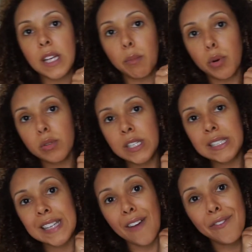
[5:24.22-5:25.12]
got protein,
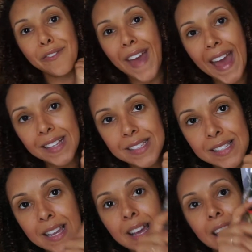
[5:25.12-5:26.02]
it's got
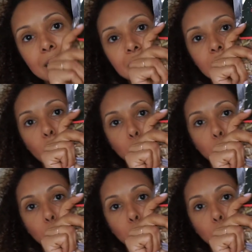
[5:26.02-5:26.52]
fats. It is like the